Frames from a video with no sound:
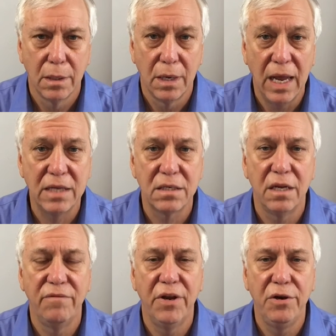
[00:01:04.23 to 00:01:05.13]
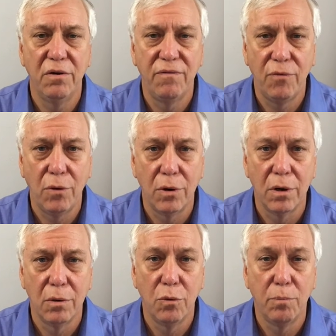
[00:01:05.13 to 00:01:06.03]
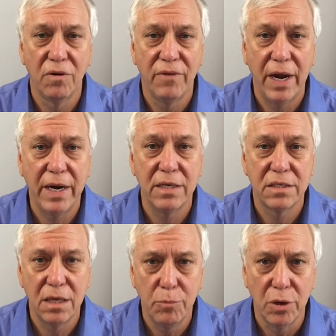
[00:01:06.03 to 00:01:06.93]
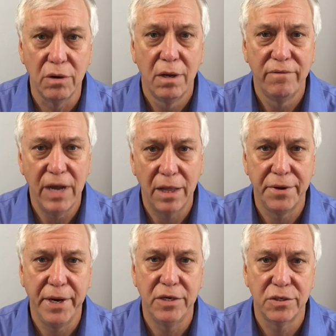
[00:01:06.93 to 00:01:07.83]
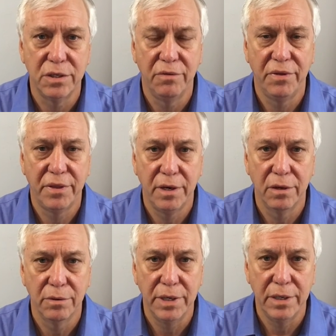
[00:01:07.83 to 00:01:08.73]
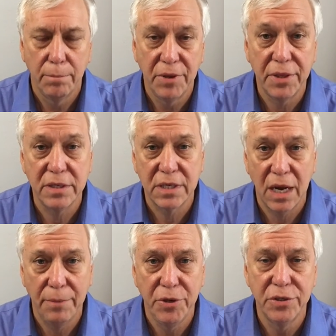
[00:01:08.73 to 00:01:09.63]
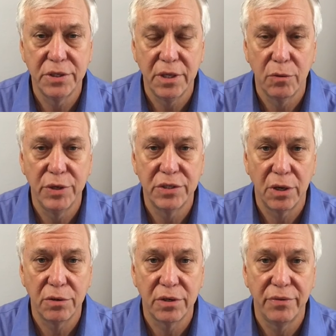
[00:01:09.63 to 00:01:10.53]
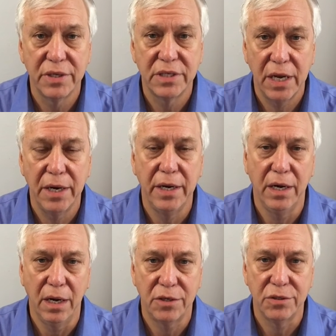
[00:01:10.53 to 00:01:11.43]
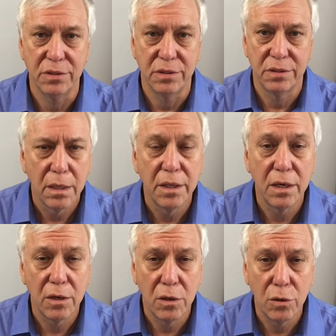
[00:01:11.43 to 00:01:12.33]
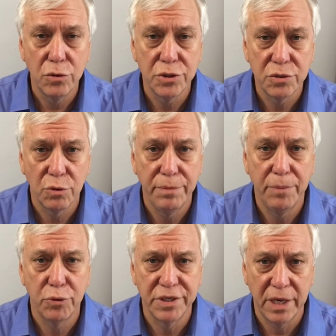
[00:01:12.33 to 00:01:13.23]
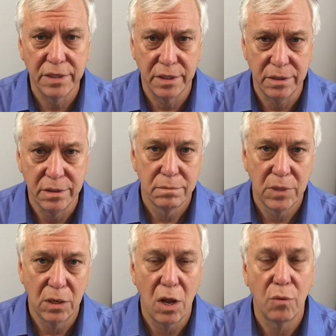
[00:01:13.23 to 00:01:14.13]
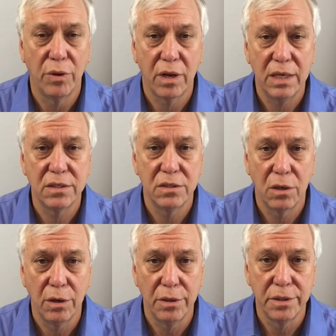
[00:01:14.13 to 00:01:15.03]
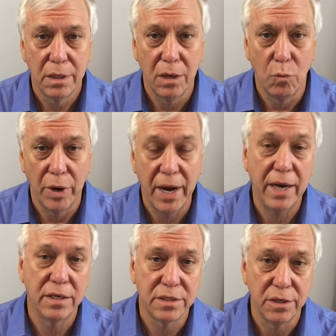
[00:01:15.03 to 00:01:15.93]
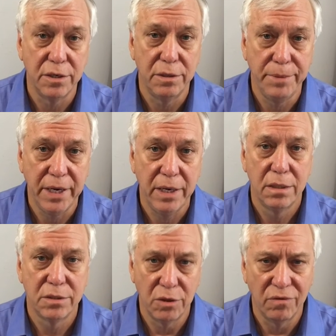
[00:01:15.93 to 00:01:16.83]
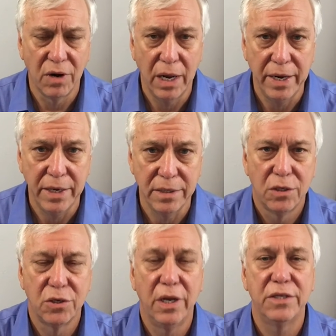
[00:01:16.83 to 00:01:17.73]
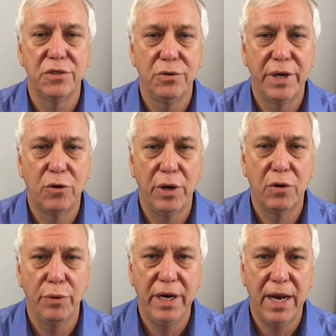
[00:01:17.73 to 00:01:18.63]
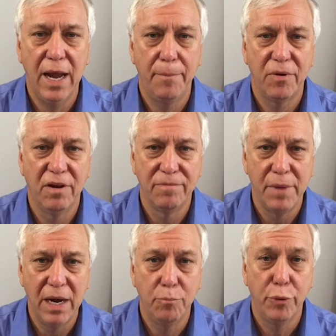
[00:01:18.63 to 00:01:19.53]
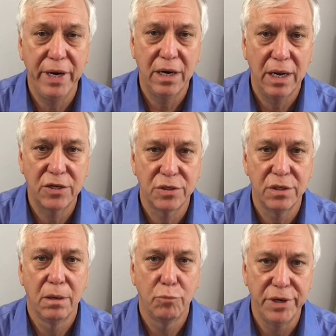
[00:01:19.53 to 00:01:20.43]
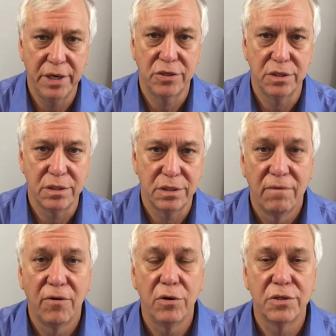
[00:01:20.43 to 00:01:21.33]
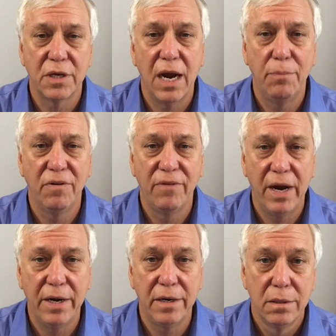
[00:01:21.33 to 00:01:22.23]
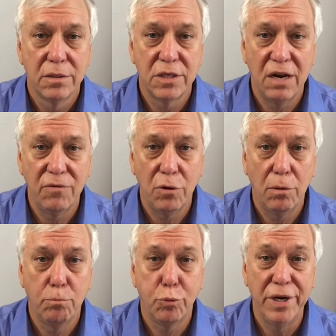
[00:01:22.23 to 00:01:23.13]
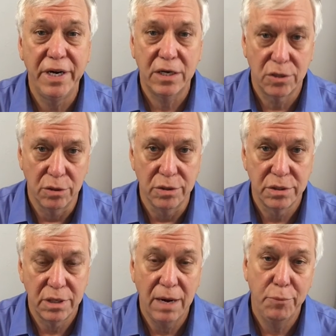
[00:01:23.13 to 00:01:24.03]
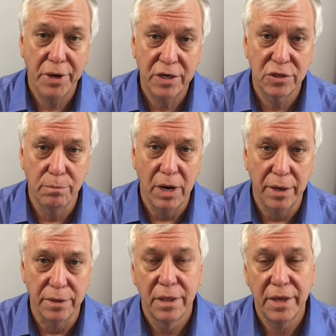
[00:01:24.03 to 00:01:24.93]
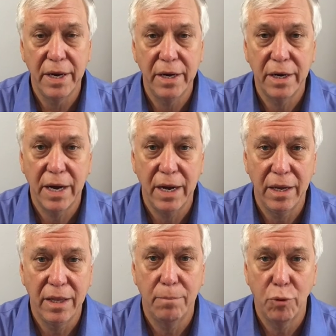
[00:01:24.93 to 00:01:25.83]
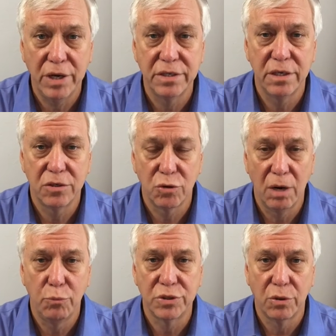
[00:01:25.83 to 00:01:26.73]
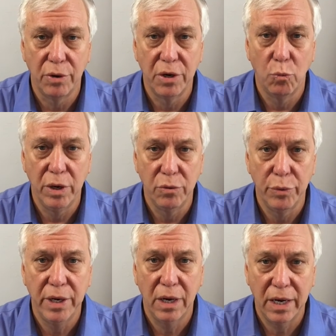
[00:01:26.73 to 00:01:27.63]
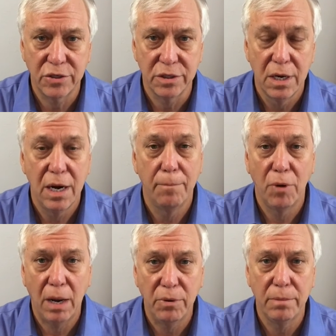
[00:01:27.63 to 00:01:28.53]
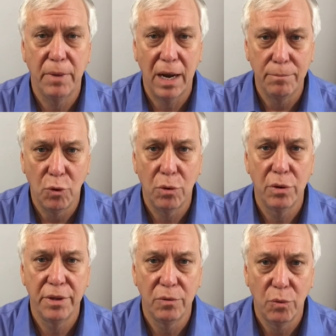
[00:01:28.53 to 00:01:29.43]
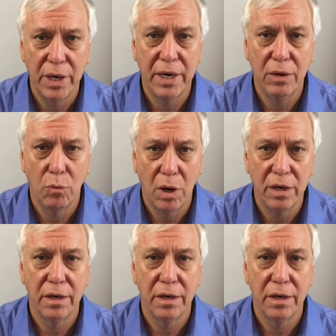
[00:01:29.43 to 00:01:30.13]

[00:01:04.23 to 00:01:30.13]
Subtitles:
Lastly, Video 4 will provide a similar validation of the theory, but this time using the result of the Senate elections. Then conclusions will be presented, along with lessons learned and what I consider to be silver linings. So let's do a quick recap of my pre-election predictions. First, I provided several predictors and prediction models that indicated that President Trump was going to win re-election, and probably by more than what he won